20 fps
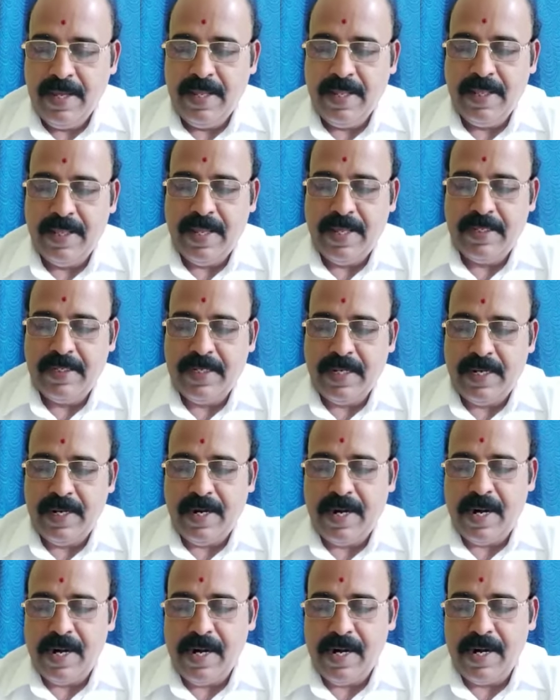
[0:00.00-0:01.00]
The
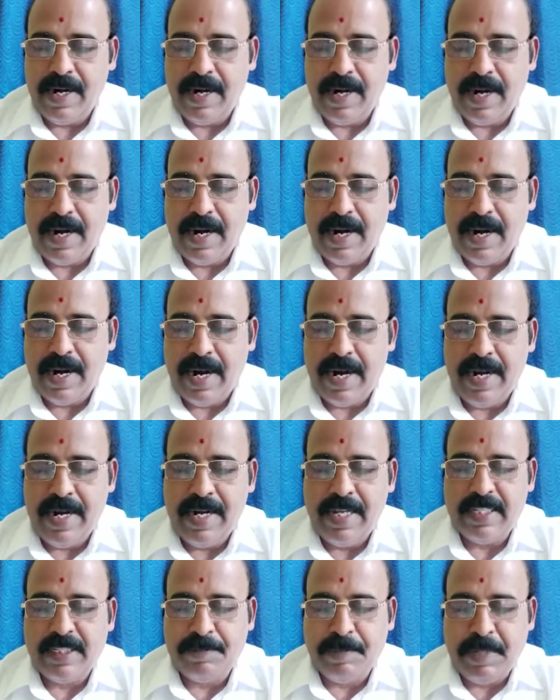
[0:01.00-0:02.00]
general and
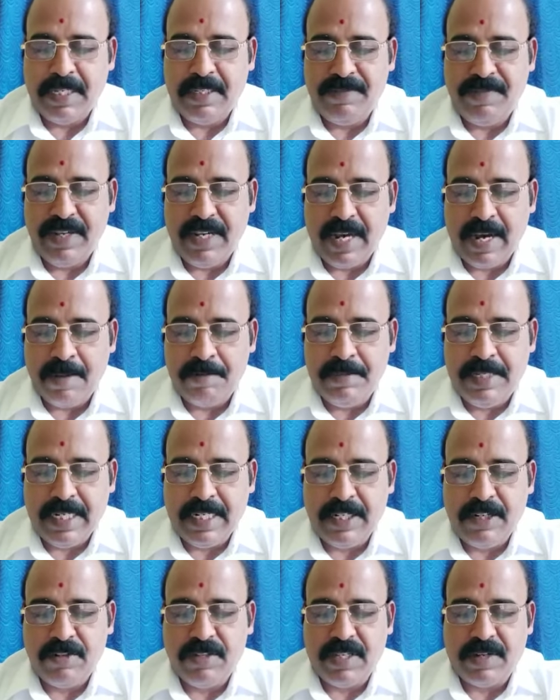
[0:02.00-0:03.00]
the specific
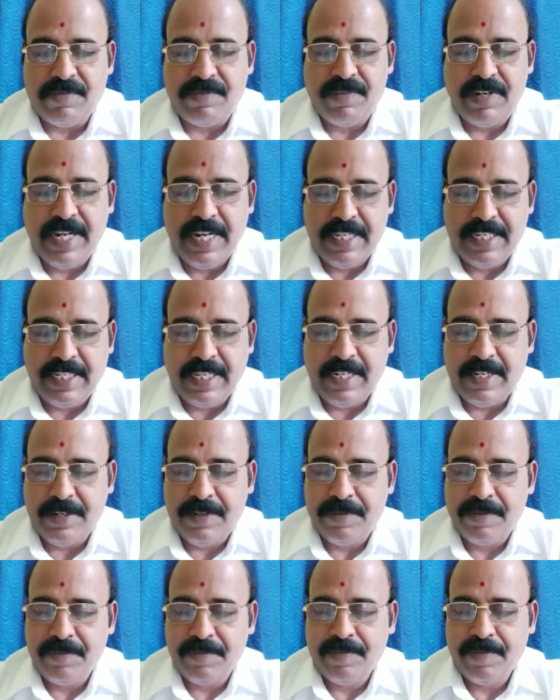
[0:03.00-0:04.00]
objectives of
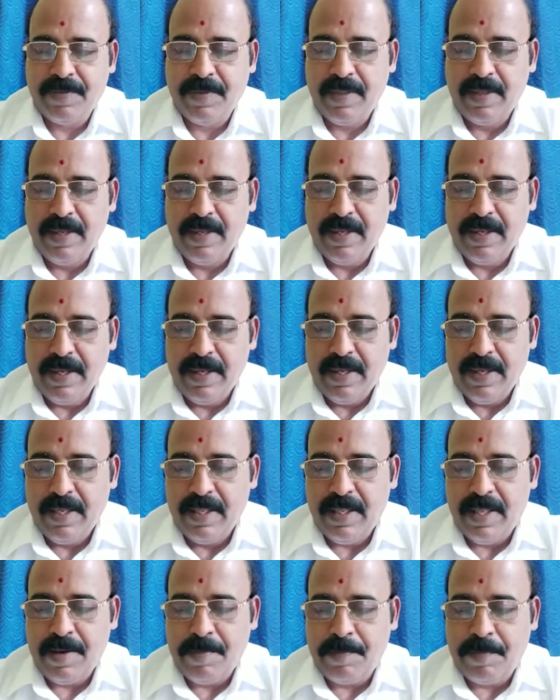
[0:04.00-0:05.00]
teaching
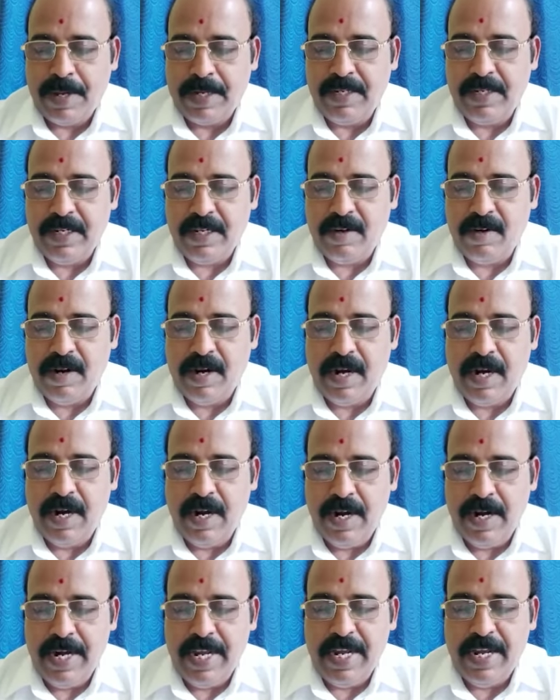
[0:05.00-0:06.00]
the particular
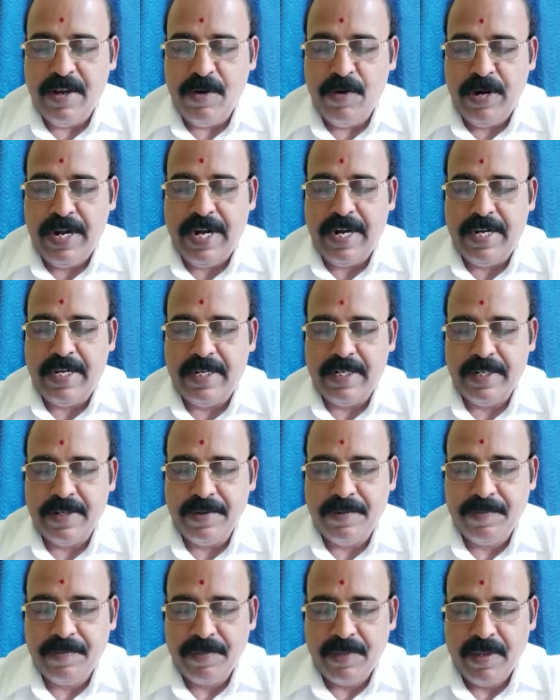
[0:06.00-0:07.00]
learning unit
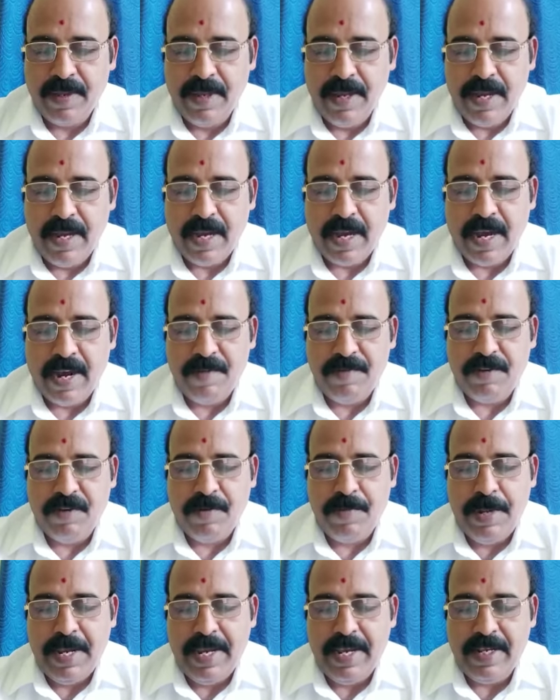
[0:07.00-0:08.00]
have to
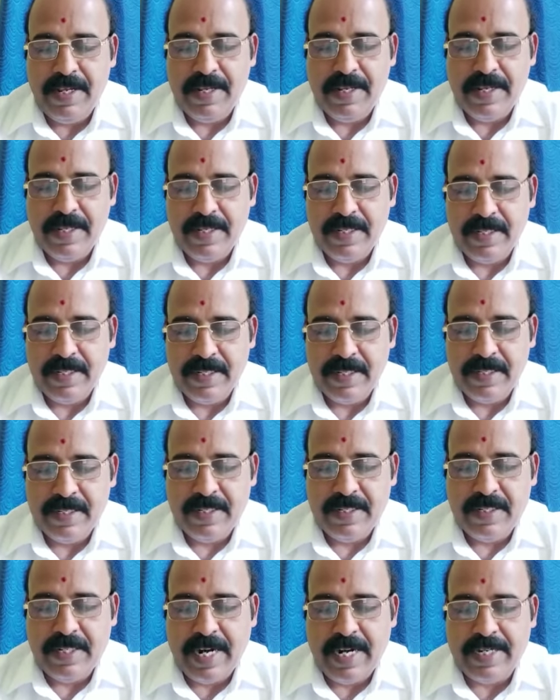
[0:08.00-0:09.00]
be
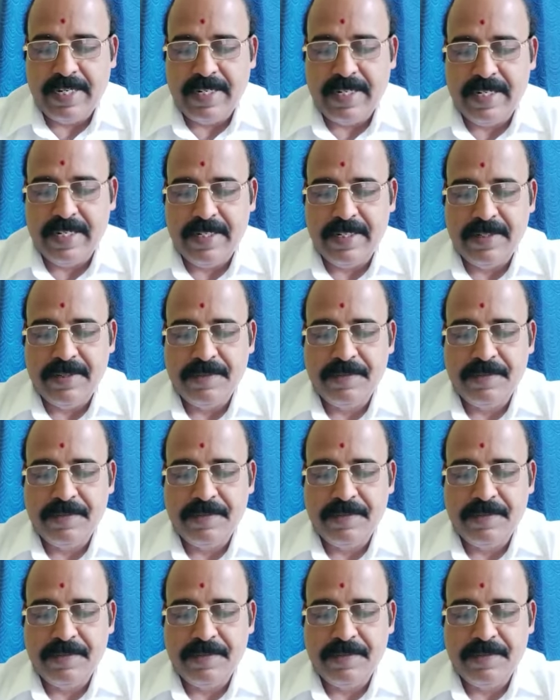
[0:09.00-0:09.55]
stated.